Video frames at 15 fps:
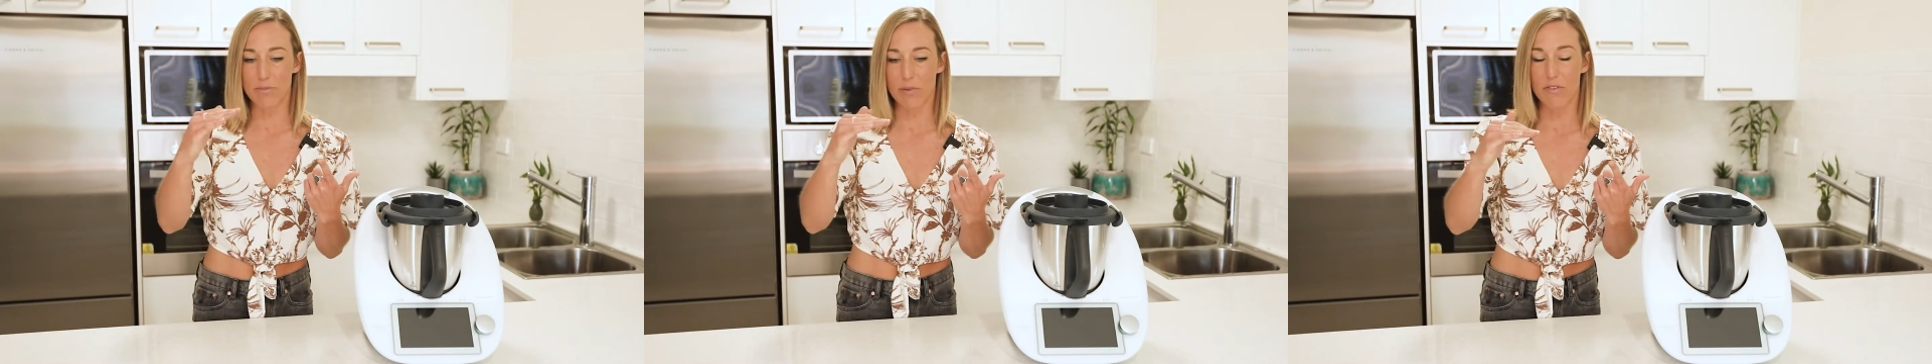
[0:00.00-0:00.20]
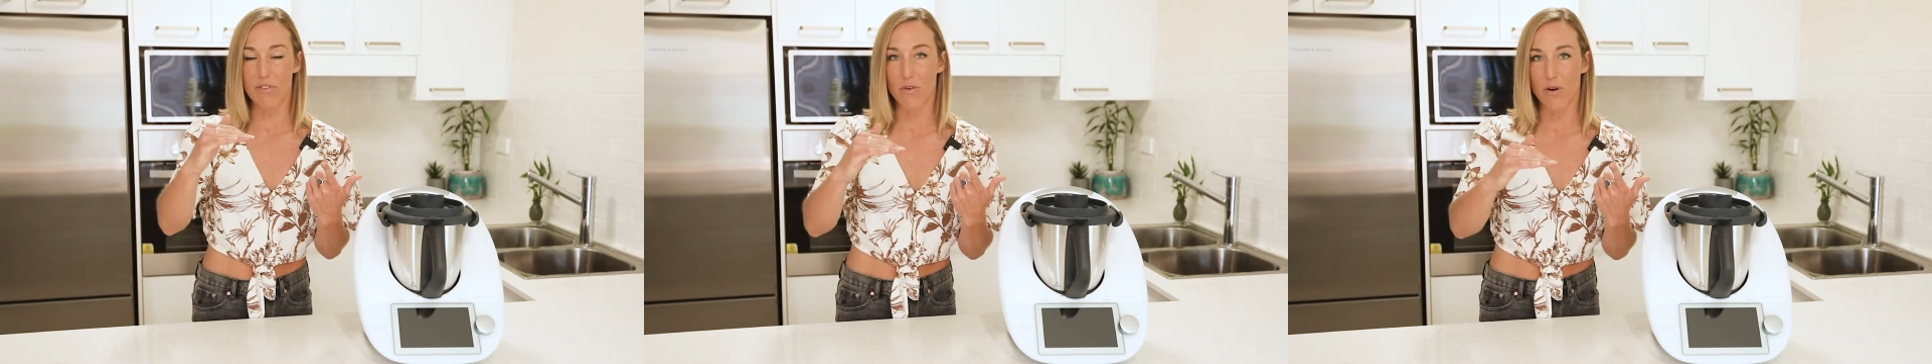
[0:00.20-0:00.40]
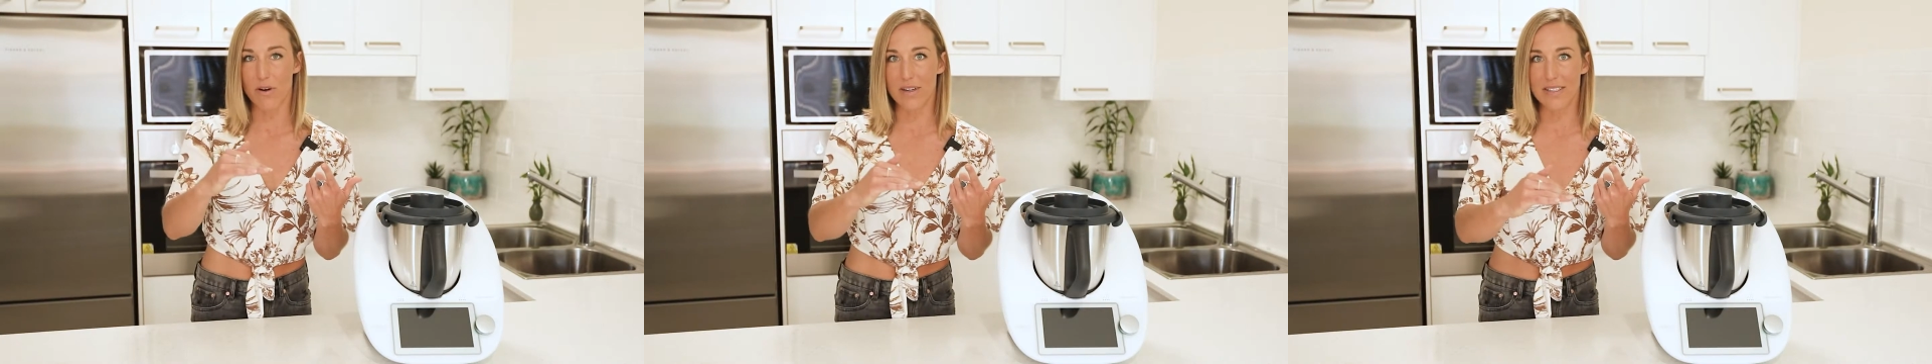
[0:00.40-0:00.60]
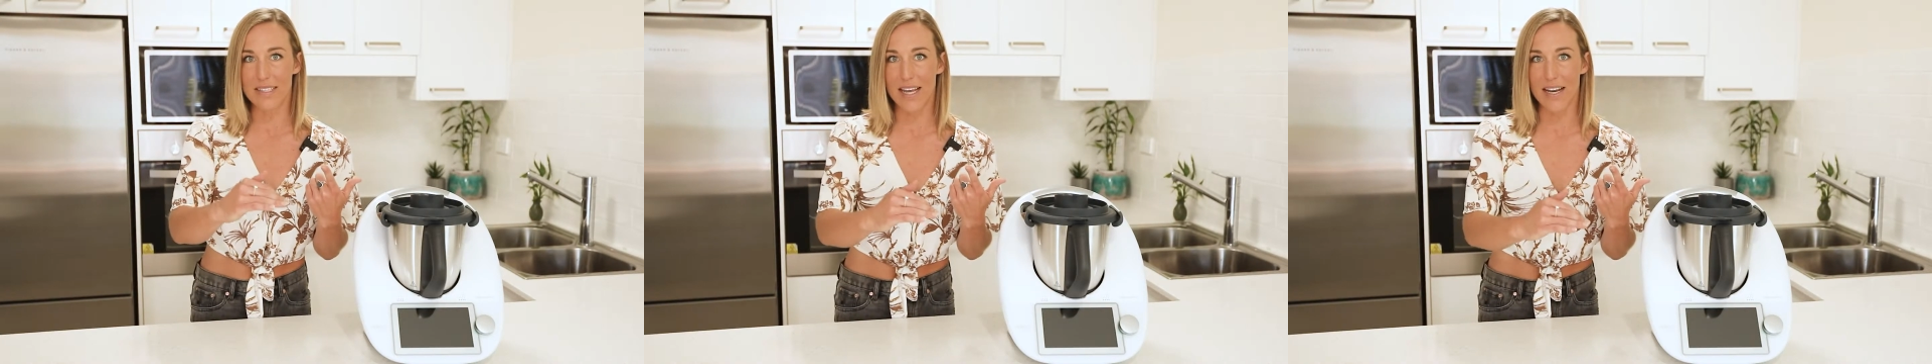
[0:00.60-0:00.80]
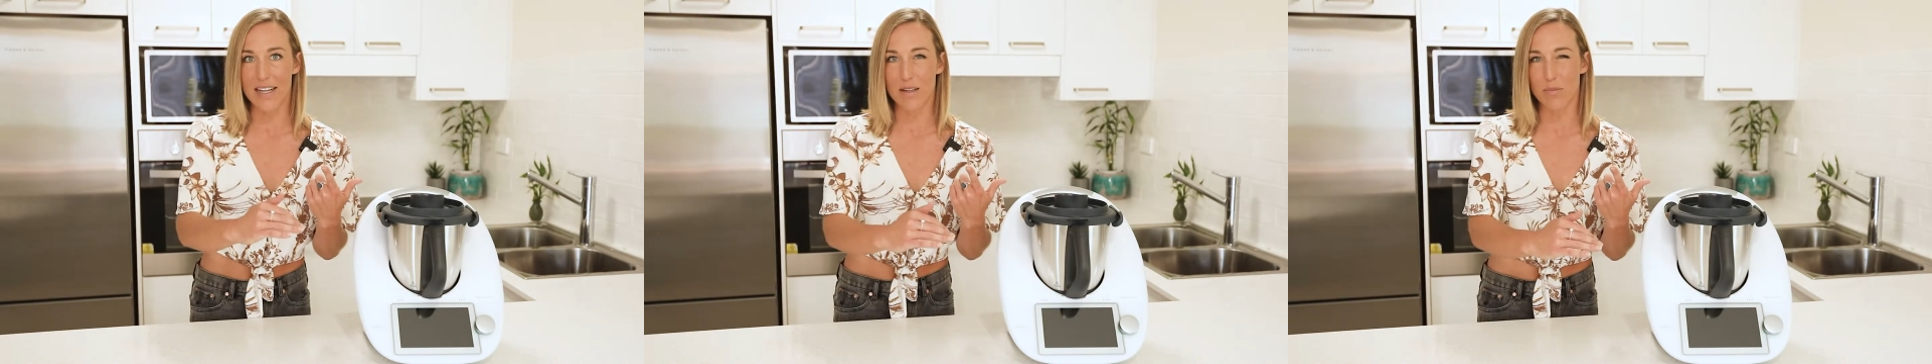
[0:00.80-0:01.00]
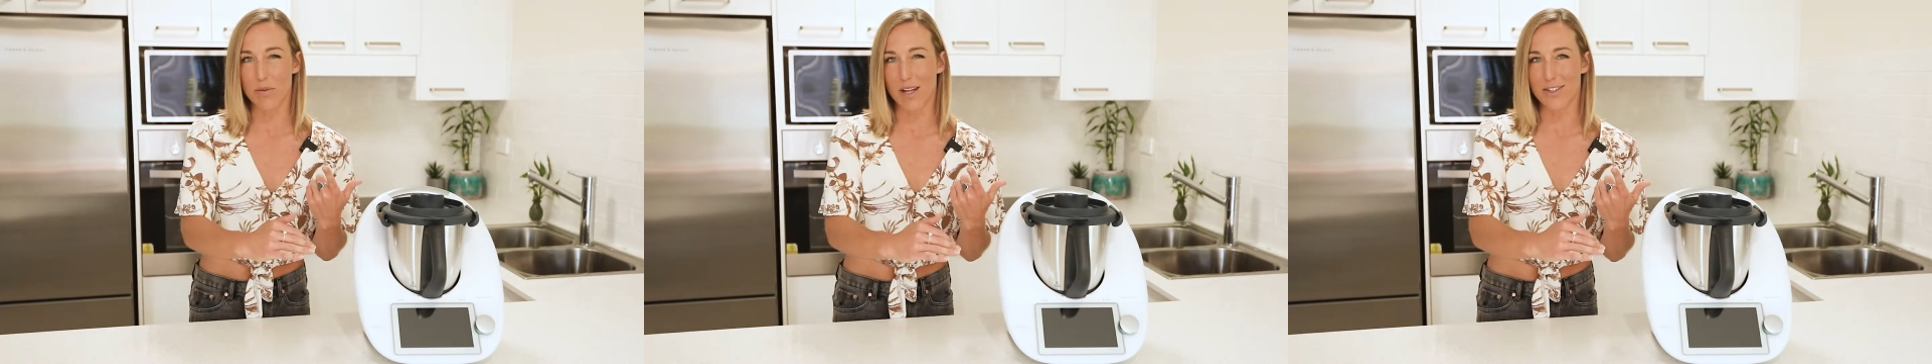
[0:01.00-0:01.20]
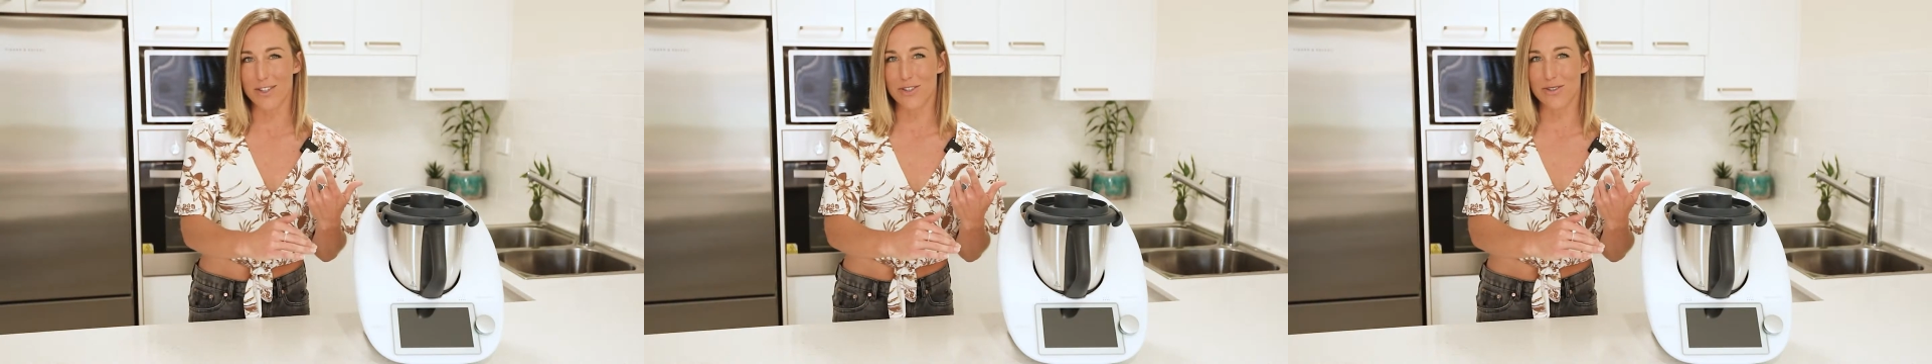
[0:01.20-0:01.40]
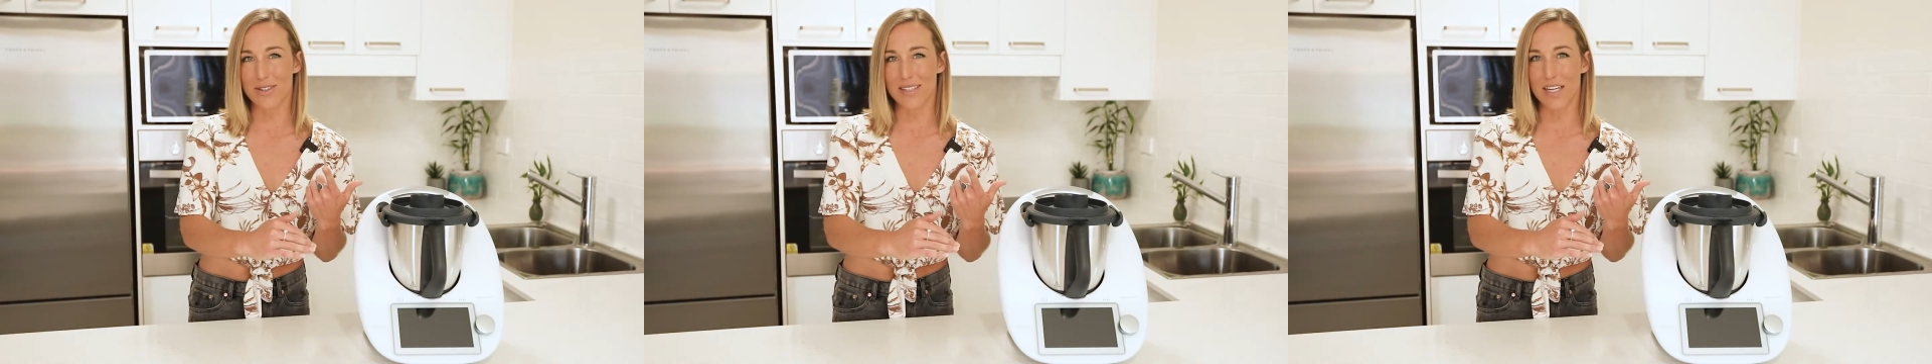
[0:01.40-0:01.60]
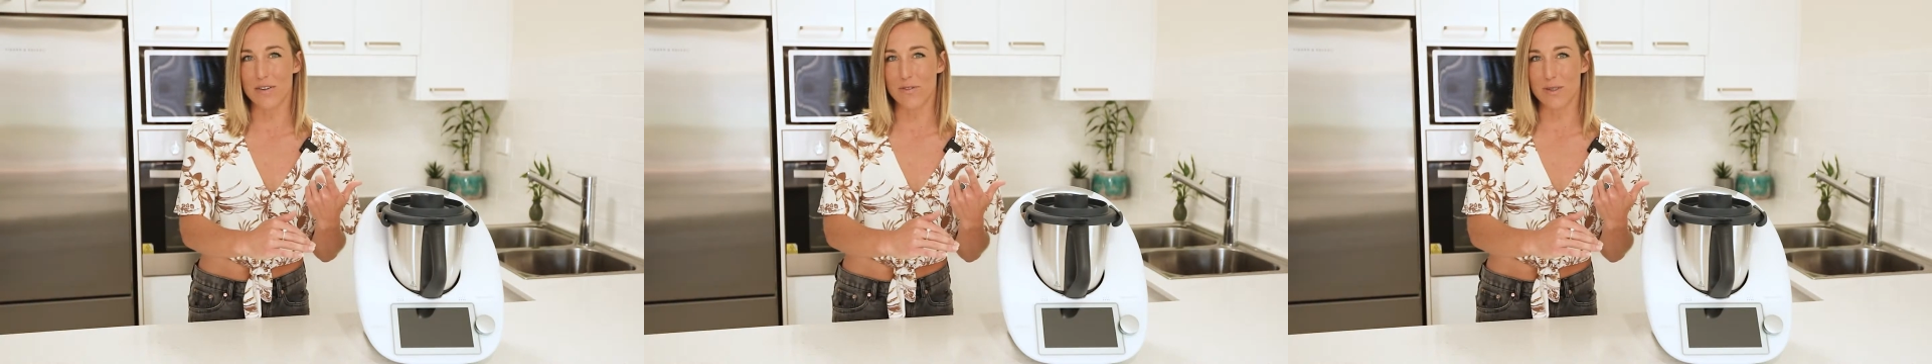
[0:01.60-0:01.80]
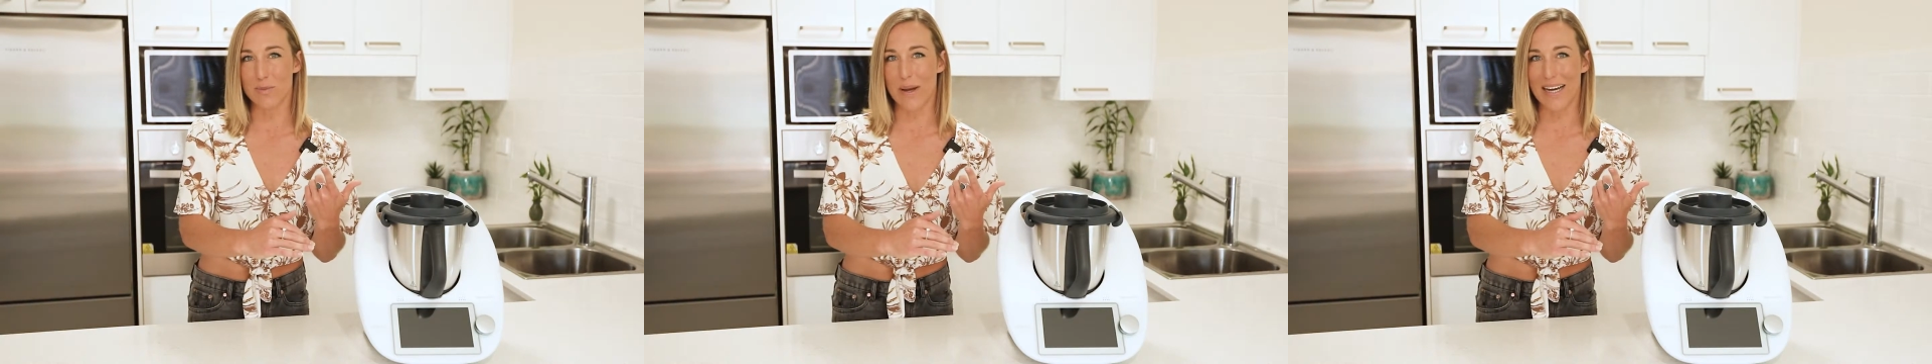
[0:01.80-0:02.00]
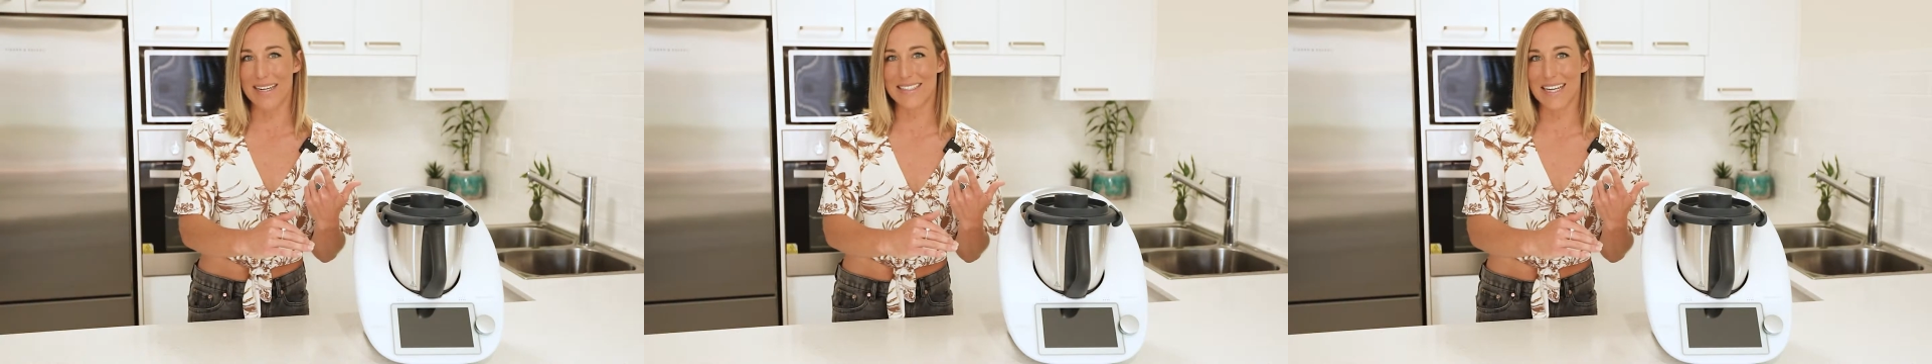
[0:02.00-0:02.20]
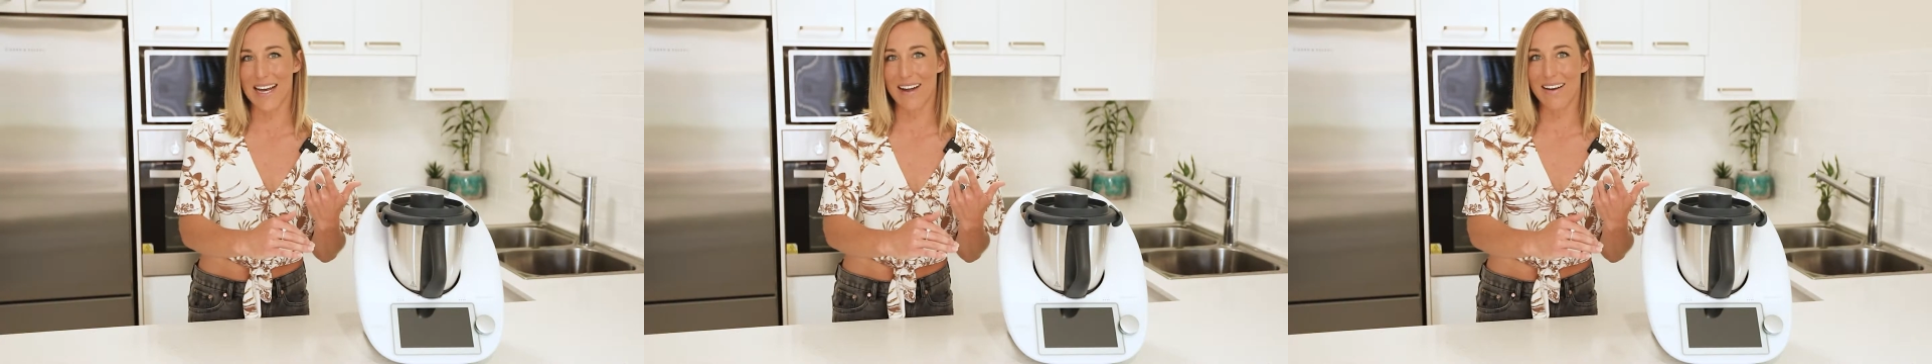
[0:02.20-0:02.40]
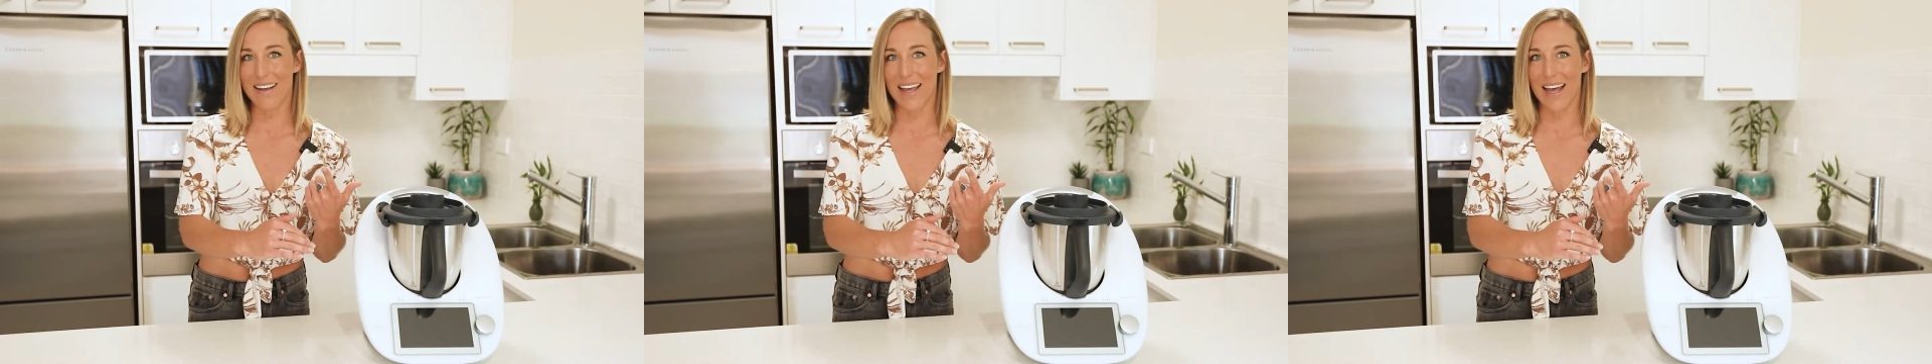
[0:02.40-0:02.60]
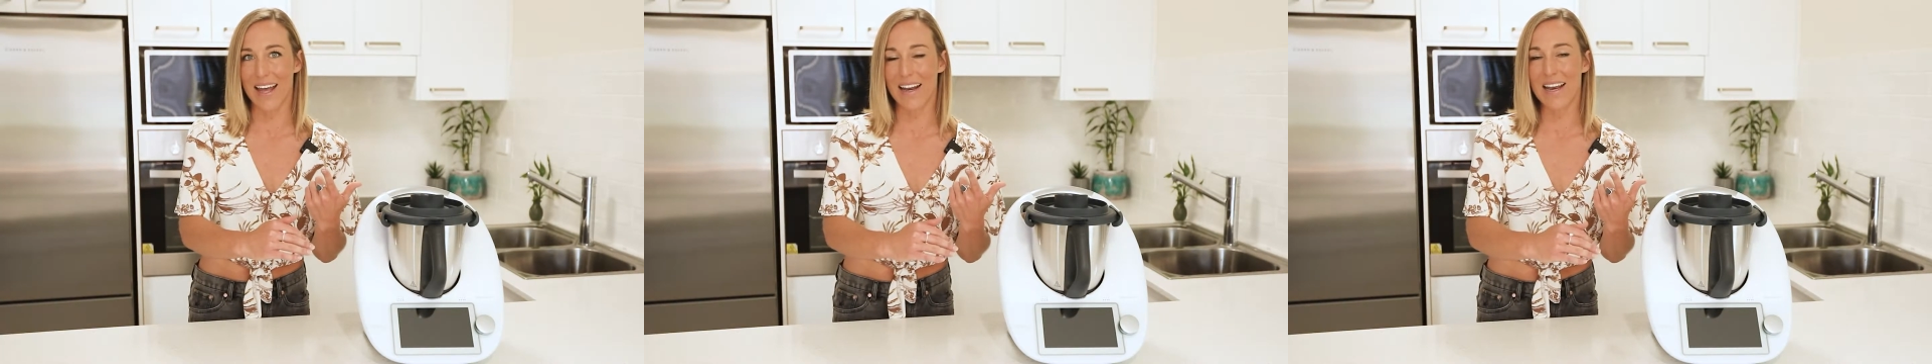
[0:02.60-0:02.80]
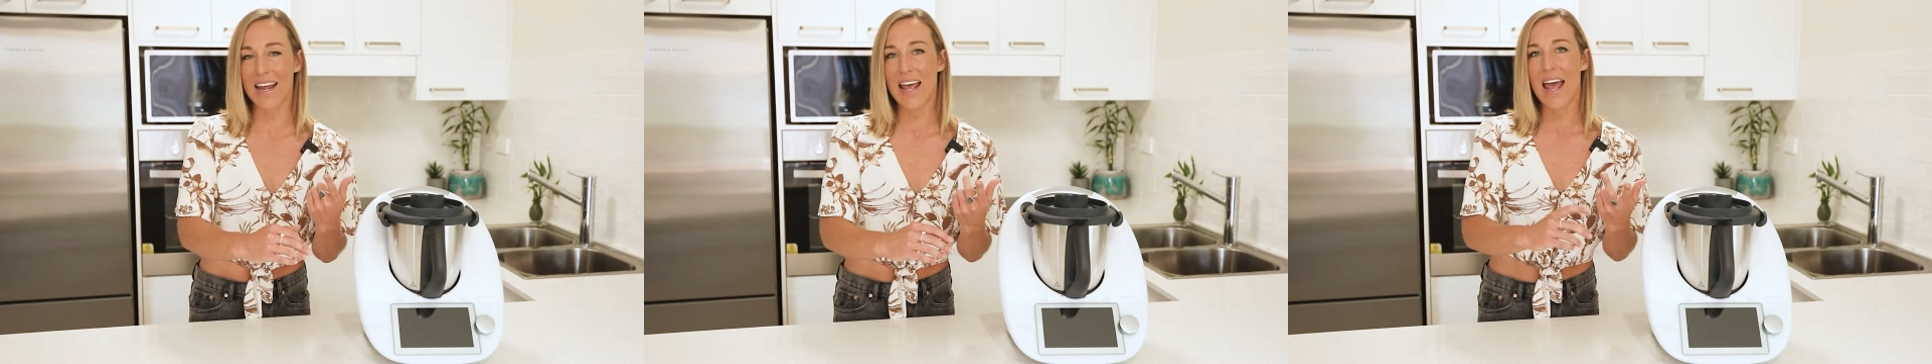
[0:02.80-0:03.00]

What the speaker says: before it's getting the blood sugar levels back down again.